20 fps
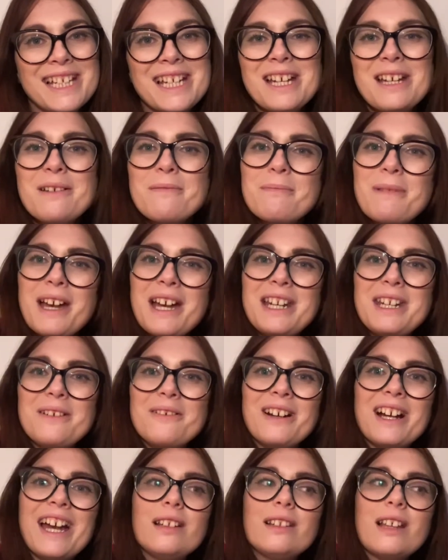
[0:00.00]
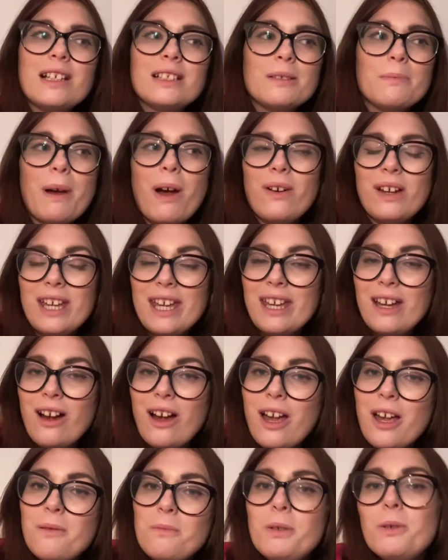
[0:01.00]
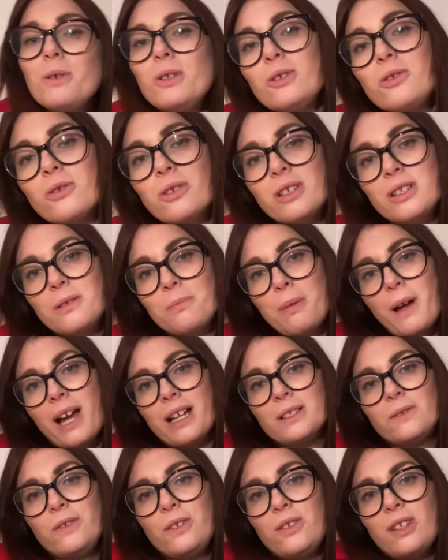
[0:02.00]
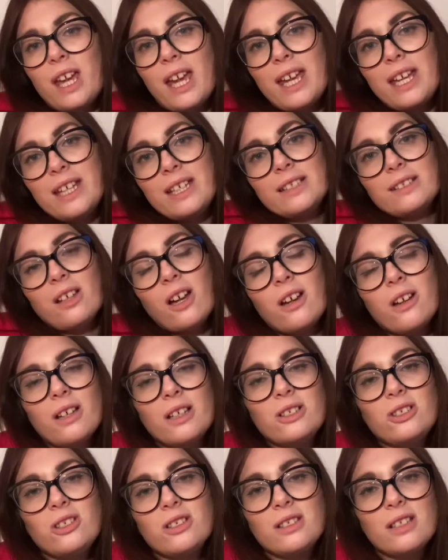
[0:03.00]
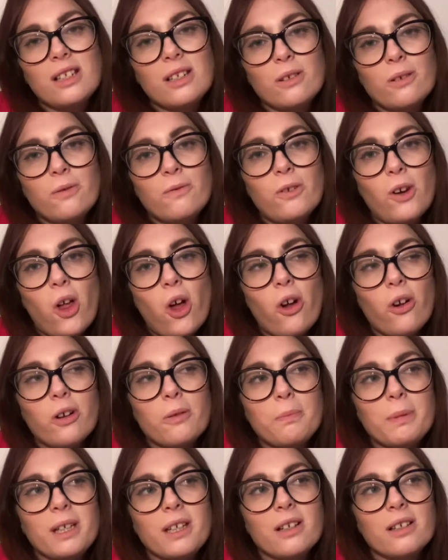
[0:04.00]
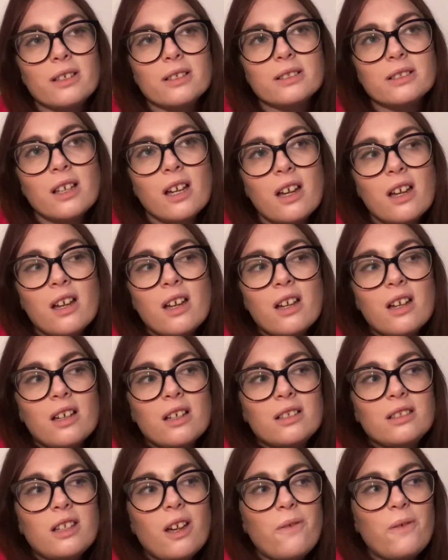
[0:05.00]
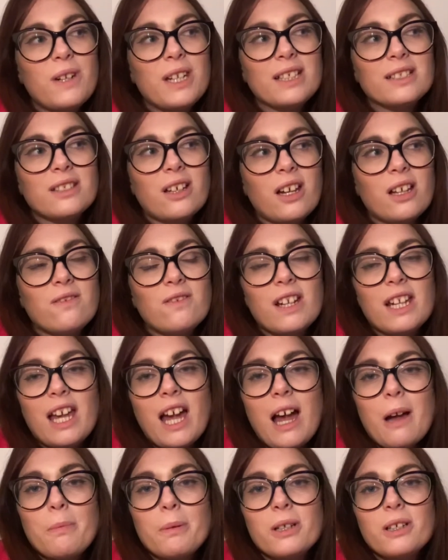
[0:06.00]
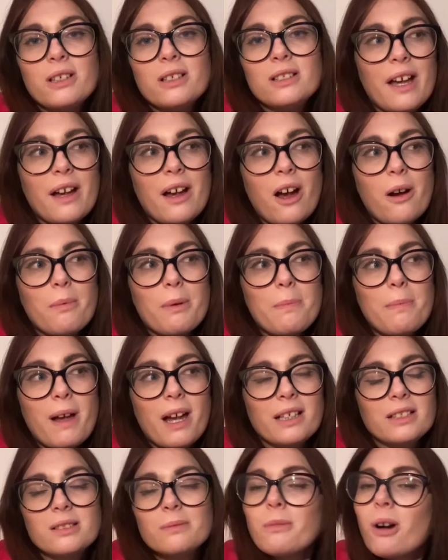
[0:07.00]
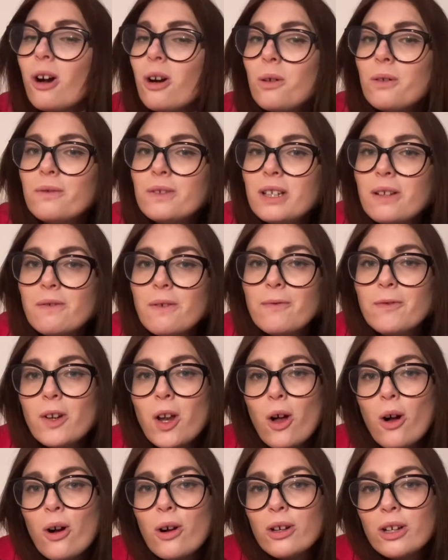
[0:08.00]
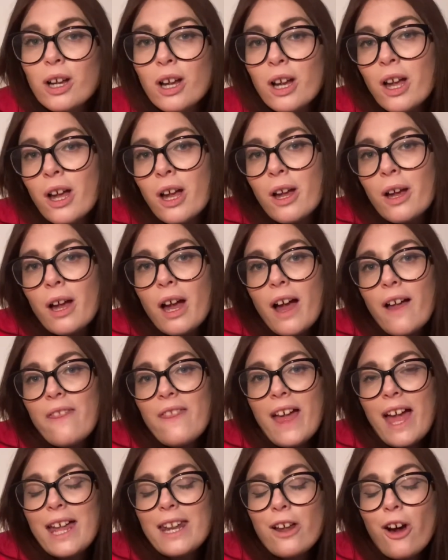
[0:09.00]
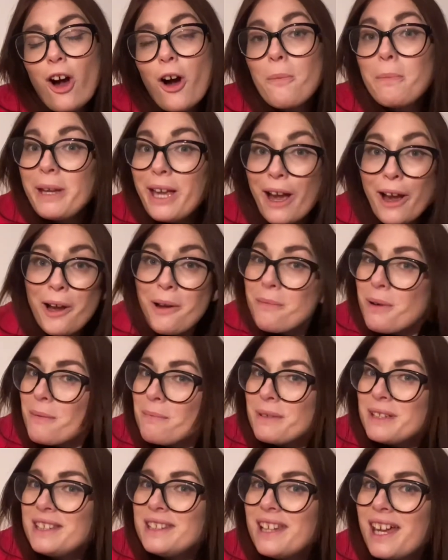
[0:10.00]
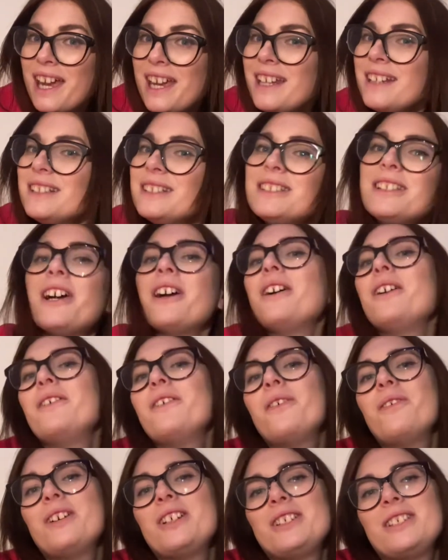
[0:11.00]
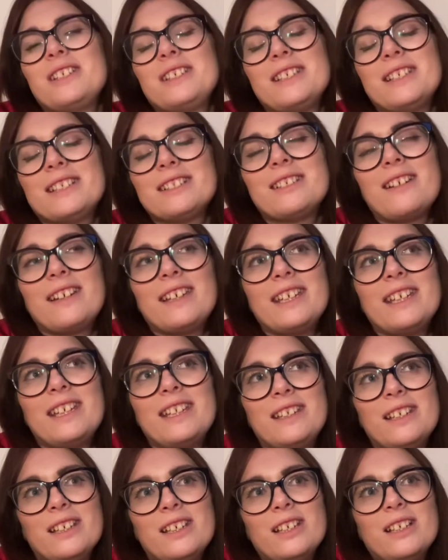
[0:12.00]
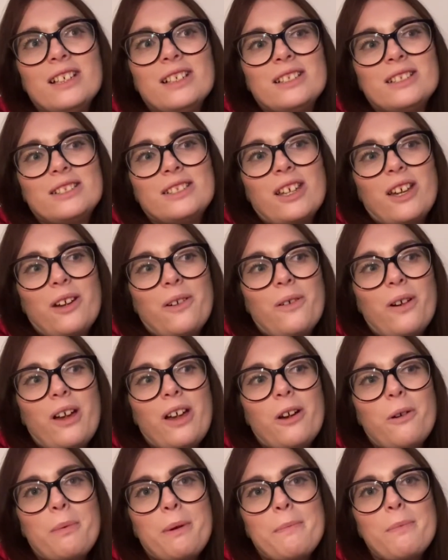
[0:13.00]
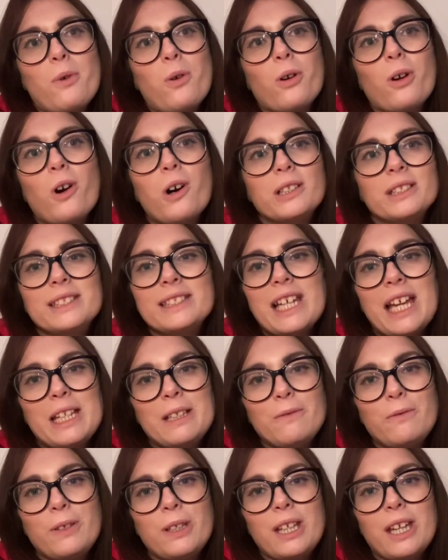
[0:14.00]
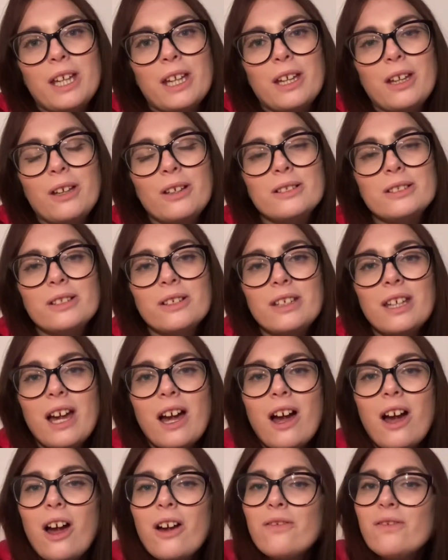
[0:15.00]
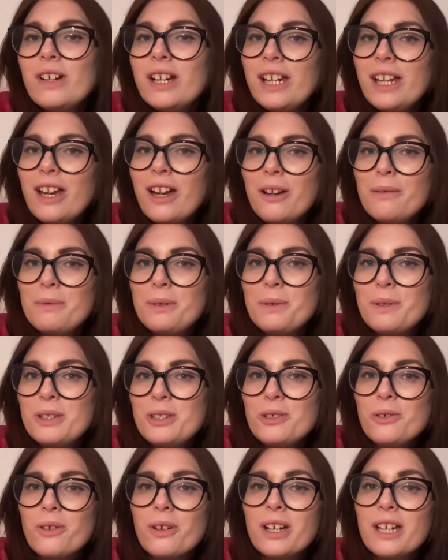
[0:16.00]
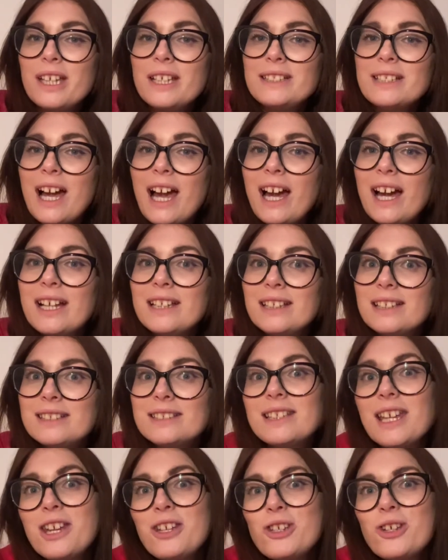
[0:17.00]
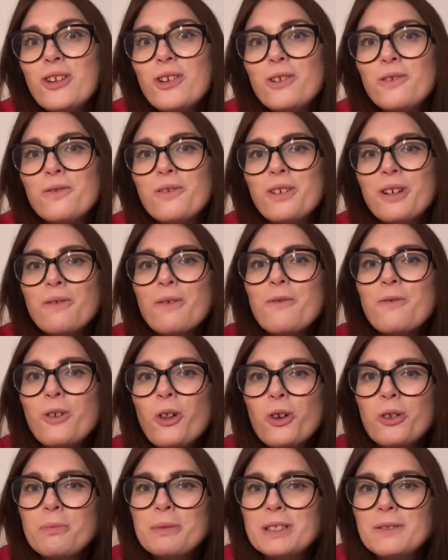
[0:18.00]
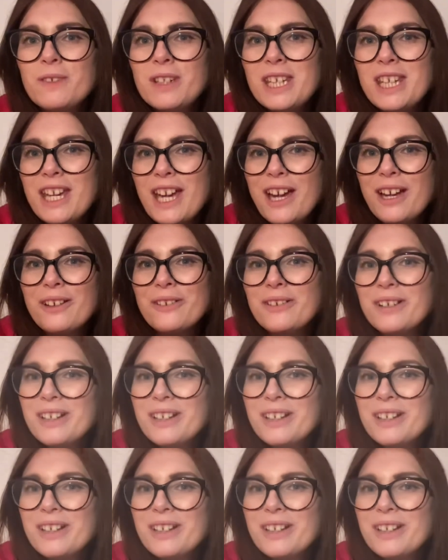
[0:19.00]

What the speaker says: But anyway, that's about it. I hope you enjoyed the past few days. It's just a little vlog because nothing exciting really happened. I'll be back tomorrow with another vlog, and then I'll be home on Monday, so which is exciting. So it'll be more content for you. So yeah, I really hope you enjoyed, and stay tuned for another Vlogmas video.